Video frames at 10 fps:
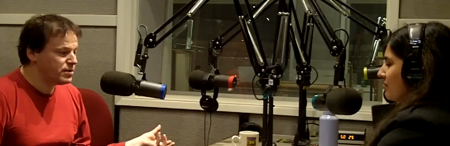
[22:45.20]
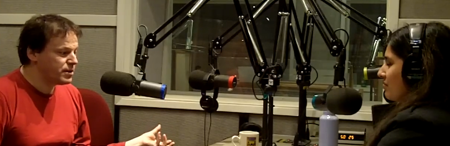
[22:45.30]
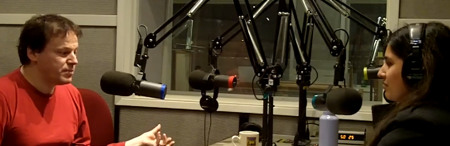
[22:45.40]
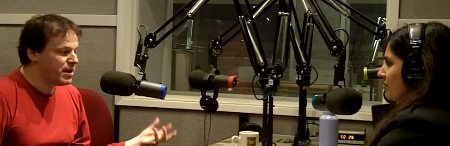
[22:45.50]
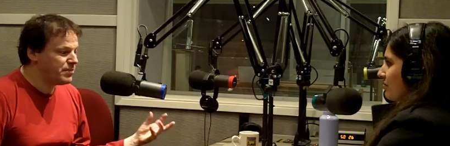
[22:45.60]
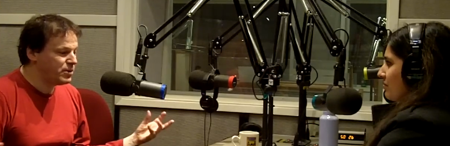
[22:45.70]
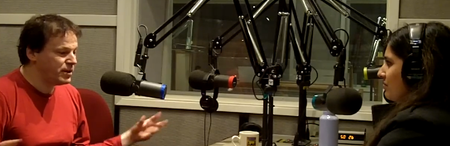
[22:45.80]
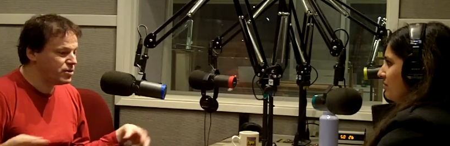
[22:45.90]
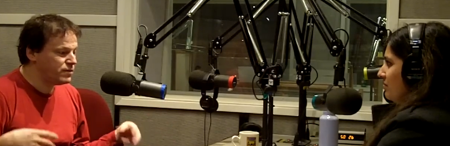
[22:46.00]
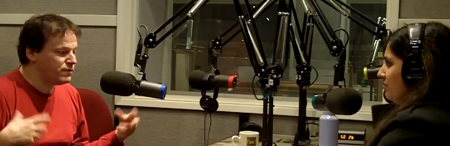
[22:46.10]
Speaker 1: is like the
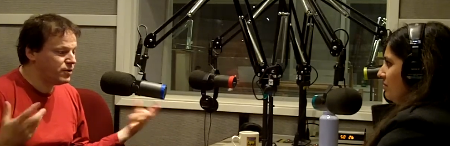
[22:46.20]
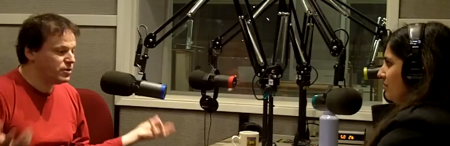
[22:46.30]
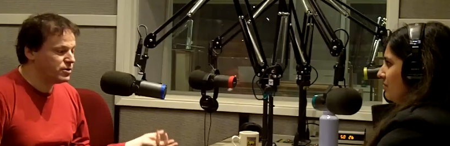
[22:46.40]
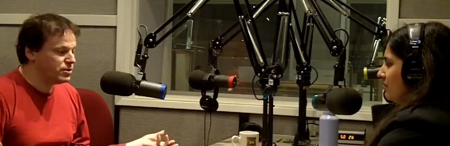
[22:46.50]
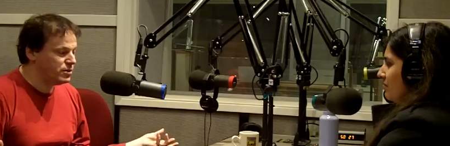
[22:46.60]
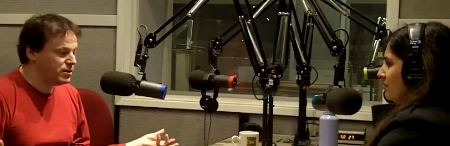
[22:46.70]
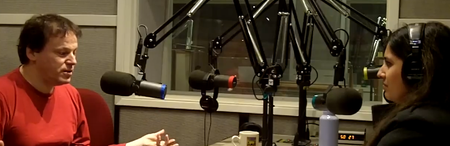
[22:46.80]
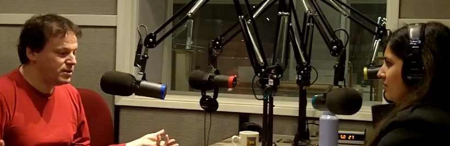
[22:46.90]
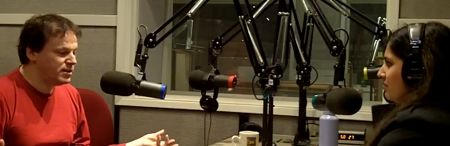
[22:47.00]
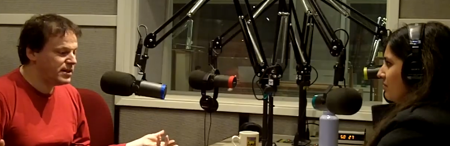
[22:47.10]
population falls
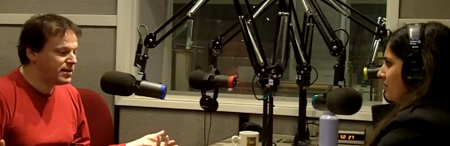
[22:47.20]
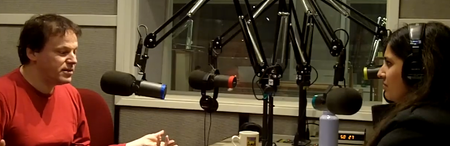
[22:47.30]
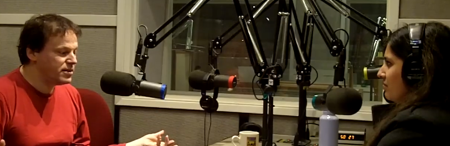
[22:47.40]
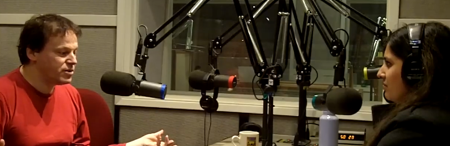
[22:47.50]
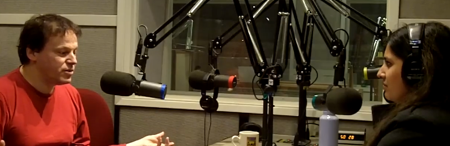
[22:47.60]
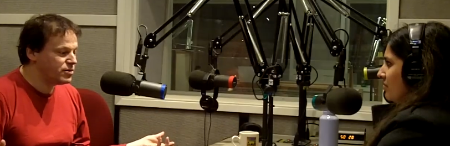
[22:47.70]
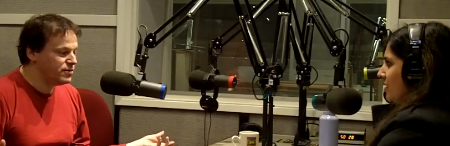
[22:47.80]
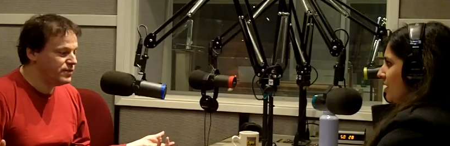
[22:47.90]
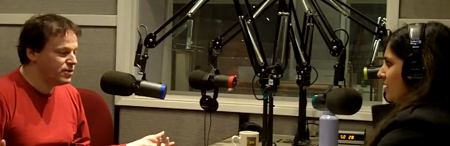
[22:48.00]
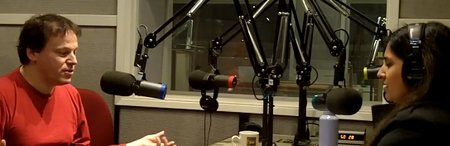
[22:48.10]
into indebtedness so
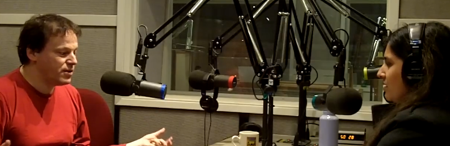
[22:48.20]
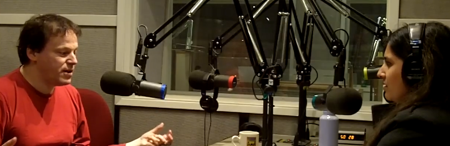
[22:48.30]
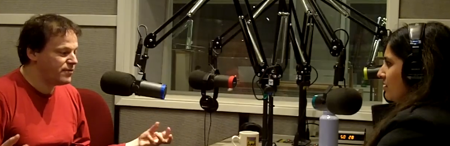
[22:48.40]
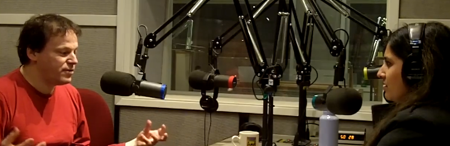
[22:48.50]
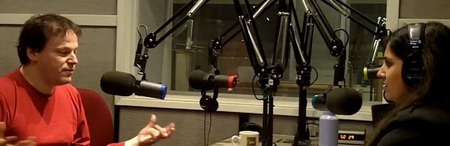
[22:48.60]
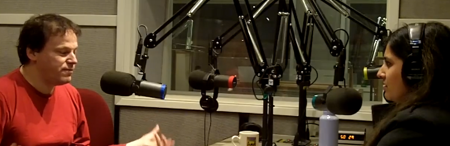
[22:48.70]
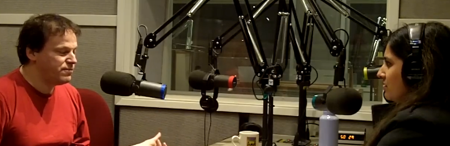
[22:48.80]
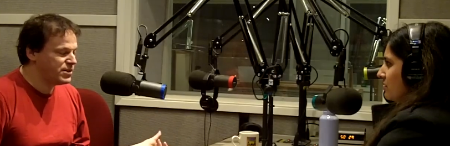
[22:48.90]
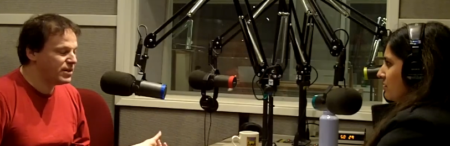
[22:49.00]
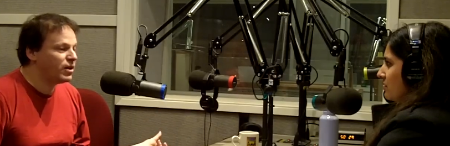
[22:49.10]
severe they have to
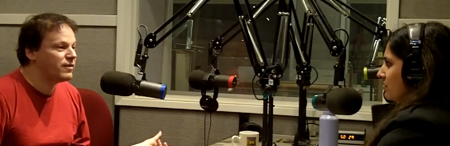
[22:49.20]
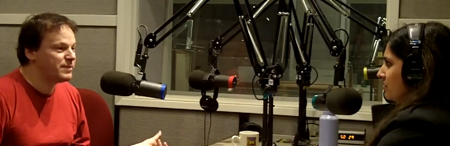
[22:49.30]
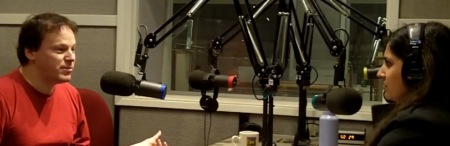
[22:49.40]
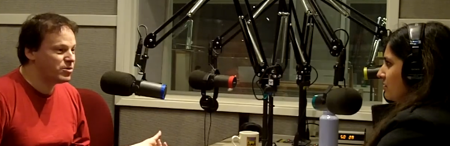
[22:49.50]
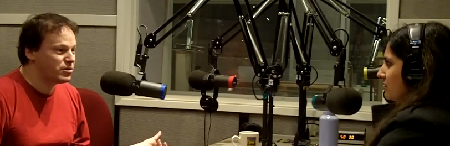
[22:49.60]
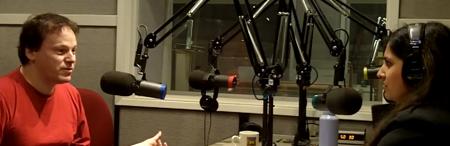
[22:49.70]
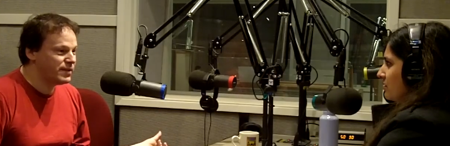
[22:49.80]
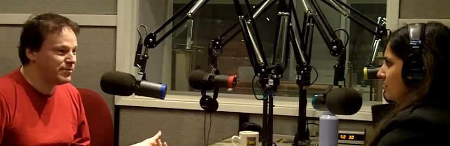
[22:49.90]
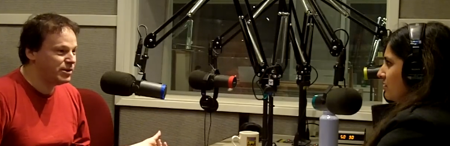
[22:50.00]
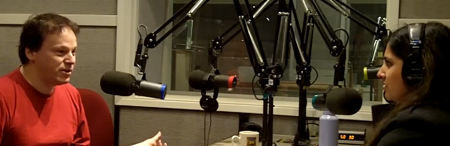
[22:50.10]
sell off members of their
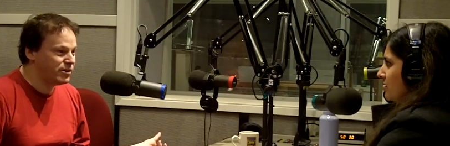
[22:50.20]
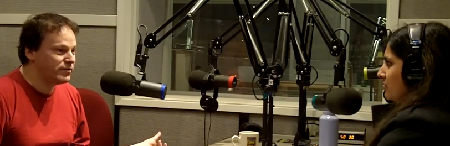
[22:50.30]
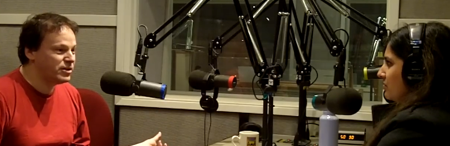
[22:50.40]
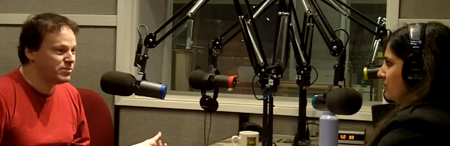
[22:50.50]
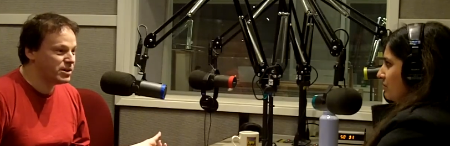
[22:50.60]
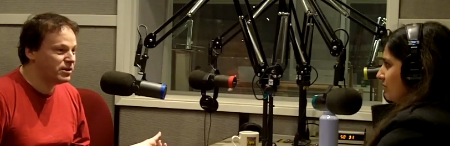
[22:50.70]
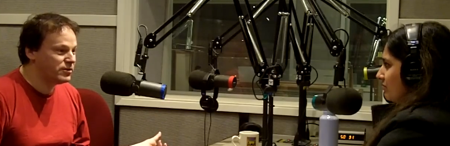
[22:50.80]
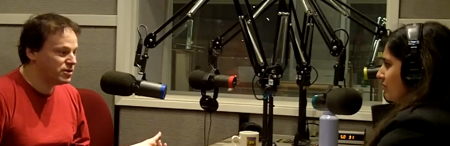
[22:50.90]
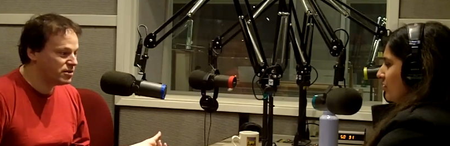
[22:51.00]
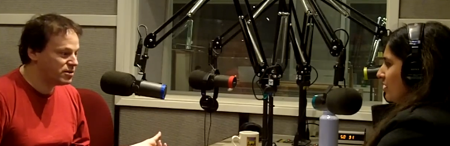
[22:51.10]
family or even
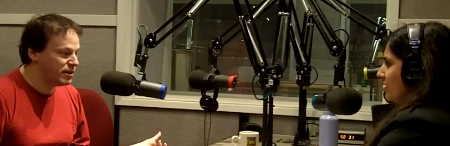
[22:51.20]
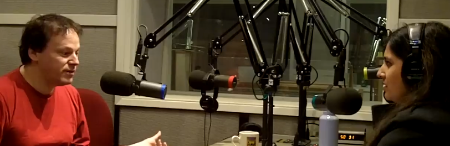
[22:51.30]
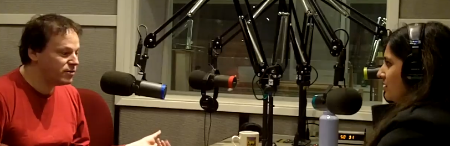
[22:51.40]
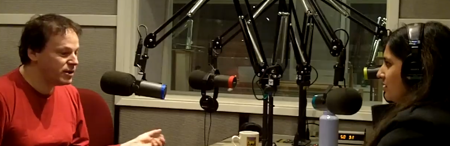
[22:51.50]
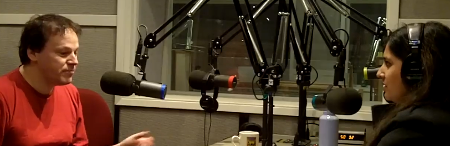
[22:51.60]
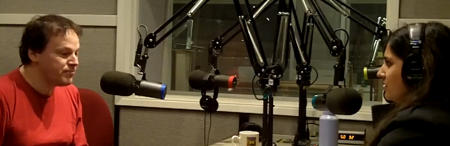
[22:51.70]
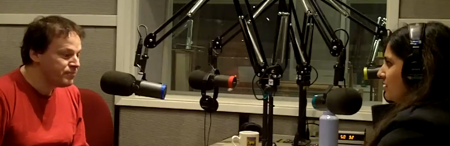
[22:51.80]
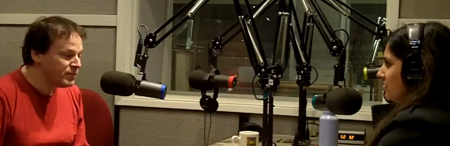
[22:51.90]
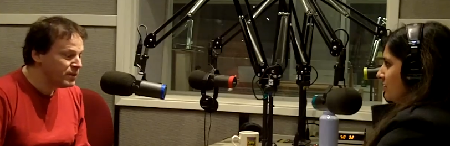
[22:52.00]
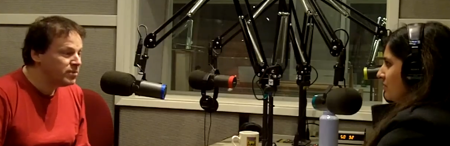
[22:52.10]
themselves
Speaker 2: into slavery.
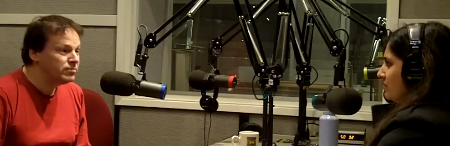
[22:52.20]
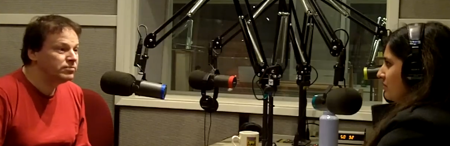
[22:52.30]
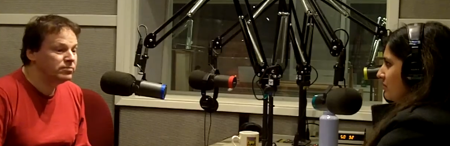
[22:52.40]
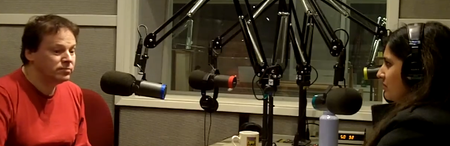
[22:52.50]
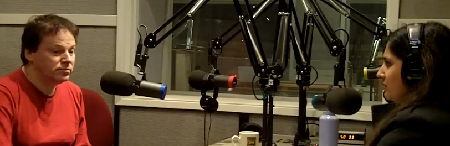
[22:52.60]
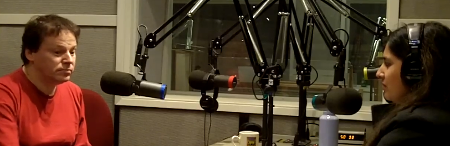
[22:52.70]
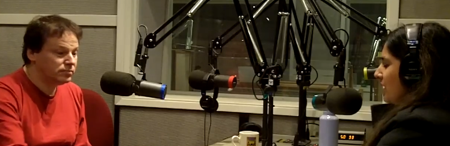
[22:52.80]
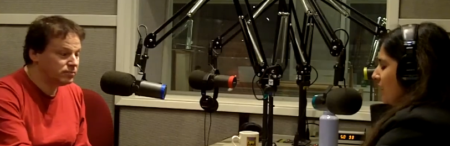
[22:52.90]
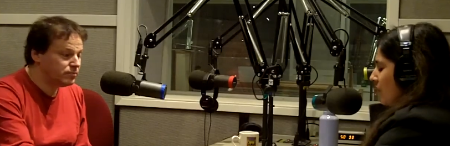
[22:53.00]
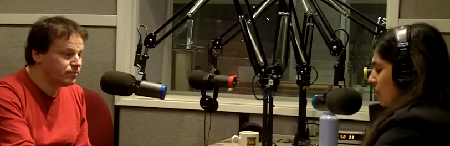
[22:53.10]

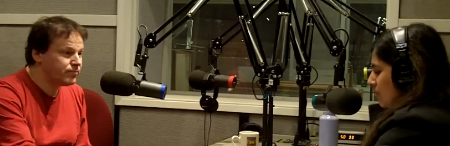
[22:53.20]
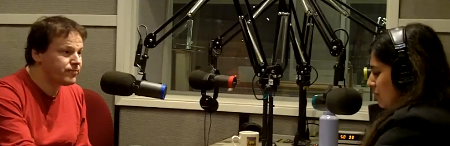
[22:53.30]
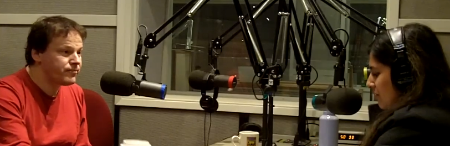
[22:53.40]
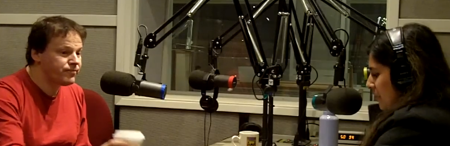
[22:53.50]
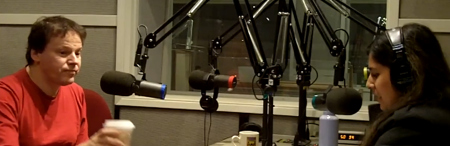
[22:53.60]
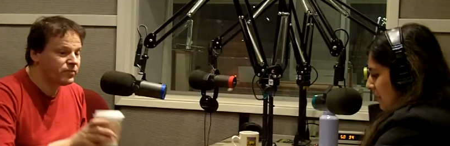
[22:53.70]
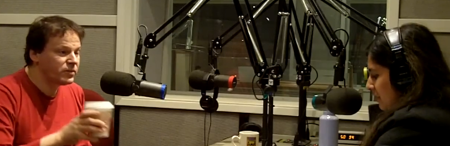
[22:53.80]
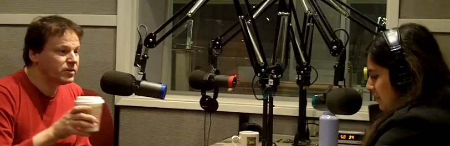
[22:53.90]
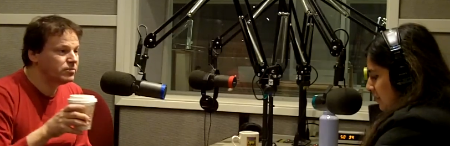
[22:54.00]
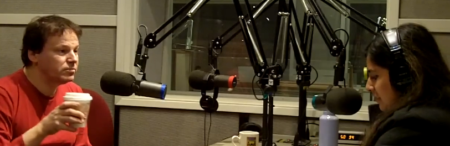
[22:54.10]
Well,
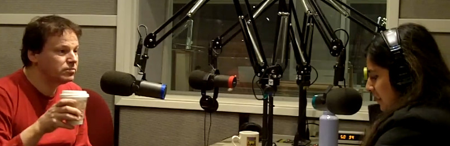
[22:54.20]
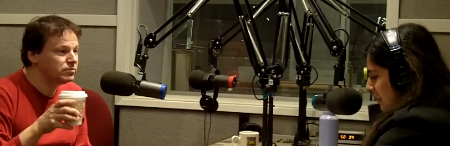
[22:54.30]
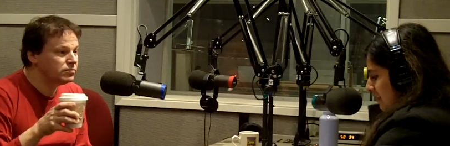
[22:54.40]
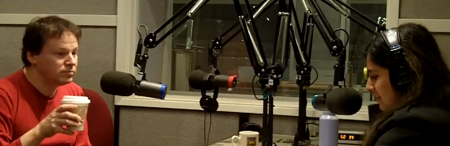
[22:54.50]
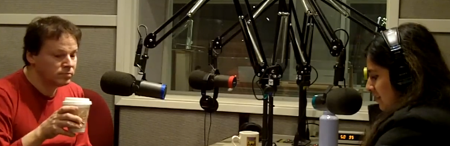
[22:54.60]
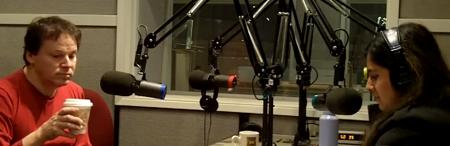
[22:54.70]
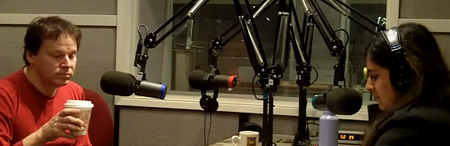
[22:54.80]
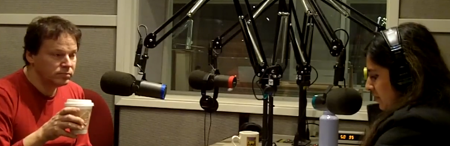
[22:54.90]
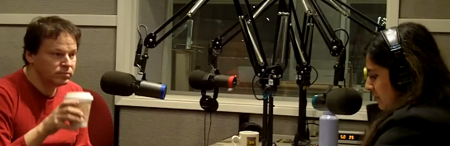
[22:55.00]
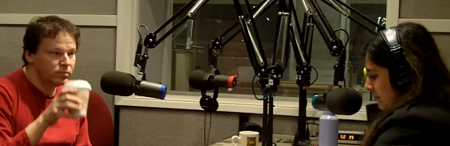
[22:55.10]
related to that is
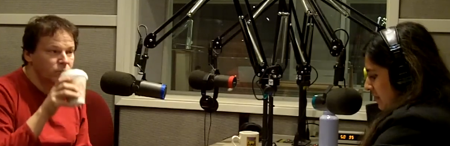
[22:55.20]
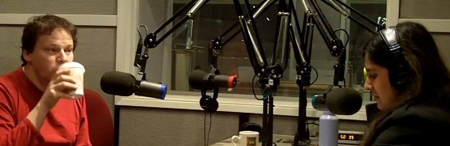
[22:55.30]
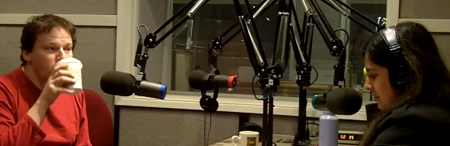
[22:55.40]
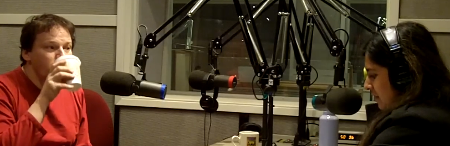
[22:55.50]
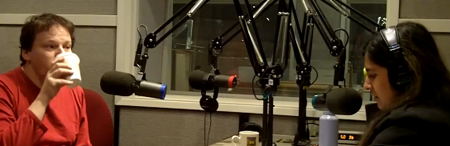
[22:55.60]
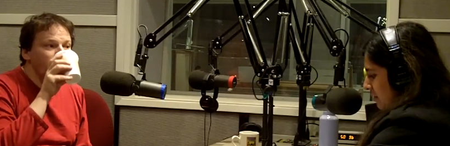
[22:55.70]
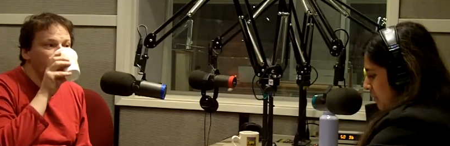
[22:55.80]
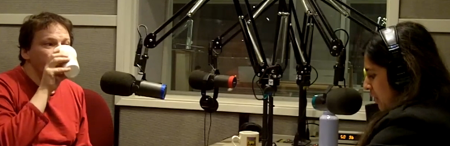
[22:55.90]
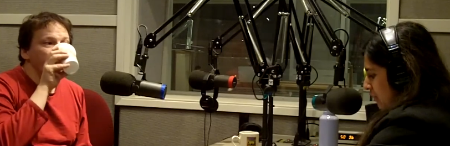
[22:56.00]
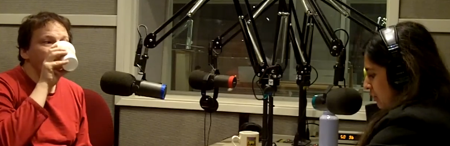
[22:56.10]
a very fascinating
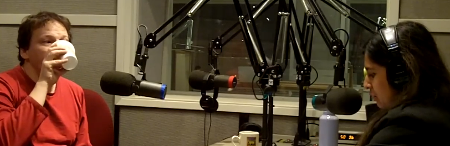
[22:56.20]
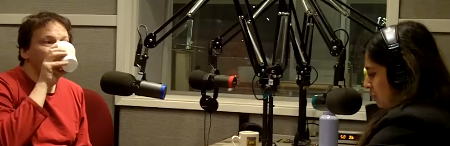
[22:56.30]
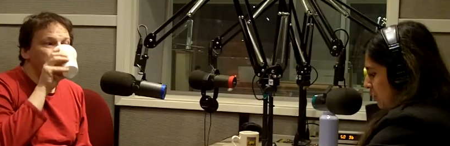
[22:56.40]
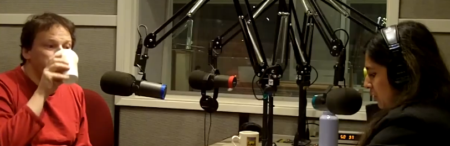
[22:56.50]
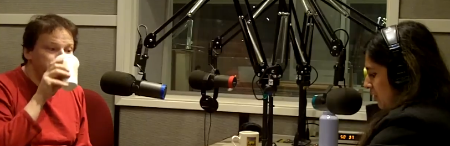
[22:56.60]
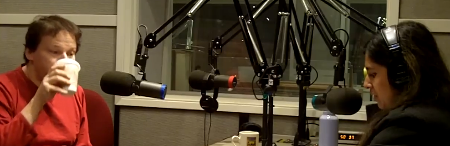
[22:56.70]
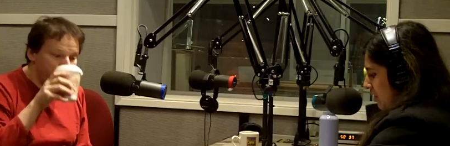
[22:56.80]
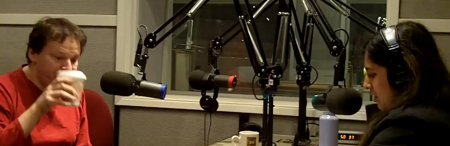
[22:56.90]
part of your book